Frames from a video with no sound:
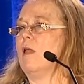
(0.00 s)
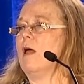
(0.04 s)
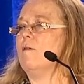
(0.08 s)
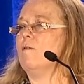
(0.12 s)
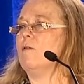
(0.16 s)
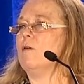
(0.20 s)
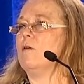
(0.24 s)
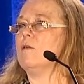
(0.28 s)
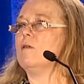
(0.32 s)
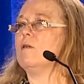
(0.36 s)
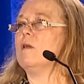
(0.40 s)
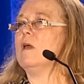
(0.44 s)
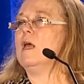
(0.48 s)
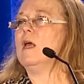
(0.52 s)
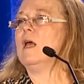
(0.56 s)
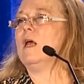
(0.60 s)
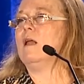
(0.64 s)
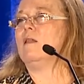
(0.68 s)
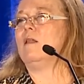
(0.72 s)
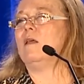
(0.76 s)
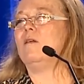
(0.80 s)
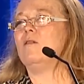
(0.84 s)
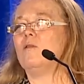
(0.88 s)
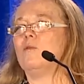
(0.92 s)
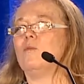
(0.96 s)
levels.
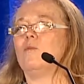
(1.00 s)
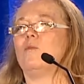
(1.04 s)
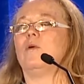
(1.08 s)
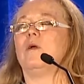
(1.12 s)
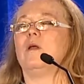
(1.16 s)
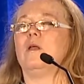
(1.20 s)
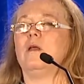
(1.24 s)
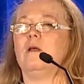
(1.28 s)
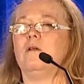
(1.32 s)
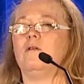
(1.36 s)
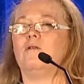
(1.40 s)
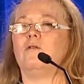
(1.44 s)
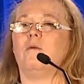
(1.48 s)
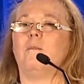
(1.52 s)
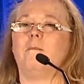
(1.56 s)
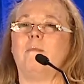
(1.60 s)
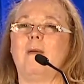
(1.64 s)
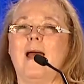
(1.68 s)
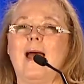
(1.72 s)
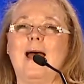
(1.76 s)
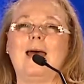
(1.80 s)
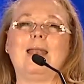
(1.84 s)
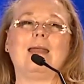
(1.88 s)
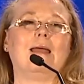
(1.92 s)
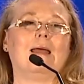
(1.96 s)
These are really
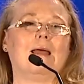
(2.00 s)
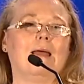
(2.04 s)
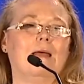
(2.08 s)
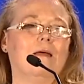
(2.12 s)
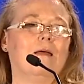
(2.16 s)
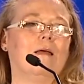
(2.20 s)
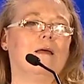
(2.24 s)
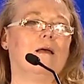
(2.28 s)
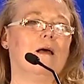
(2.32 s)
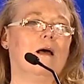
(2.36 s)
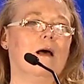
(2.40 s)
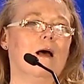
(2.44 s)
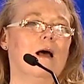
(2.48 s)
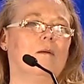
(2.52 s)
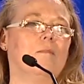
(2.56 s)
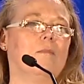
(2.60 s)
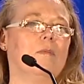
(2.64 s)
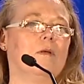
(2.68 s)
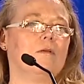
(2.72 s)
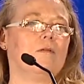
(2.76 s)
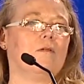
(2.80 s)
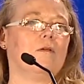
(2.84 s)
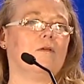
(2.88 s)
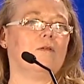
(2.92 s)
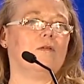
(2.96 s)
dramatic
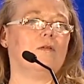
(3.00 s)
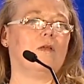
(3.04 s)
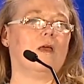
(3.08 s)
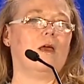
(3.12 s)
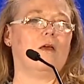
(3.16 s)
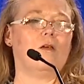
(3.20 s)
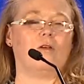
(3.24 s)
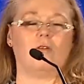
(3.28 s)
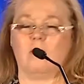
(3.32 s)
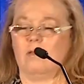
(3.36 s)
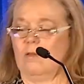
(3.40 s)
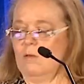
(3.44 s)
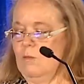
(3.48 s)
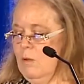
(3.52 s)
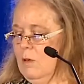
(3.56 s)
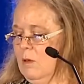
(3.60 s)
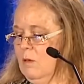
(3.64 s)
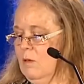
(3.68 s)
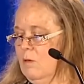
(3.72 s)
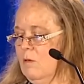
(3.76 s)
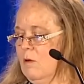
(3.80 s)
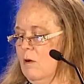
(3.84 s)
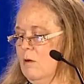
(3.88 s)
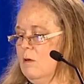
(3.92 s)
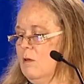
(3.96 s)
associations when you
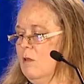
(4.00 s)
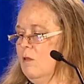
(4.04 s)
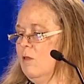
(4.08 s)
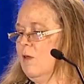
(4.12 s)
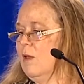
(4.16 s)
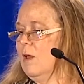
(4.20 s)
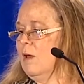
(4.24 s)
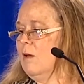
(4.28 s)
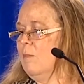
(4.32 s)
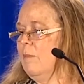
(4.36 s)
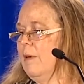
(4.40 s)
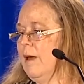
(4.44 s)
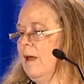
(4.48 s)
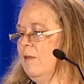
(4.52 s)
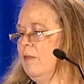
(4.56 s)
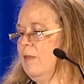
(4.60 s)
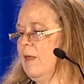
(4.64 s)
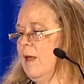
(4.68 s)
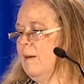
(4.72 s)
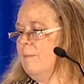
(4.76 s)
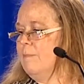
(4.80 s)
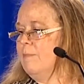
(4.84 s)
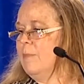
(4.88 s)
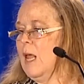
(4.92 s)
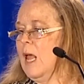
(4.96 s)
start to think about
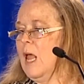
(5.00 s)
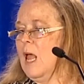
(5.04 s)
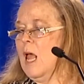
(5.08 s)
them.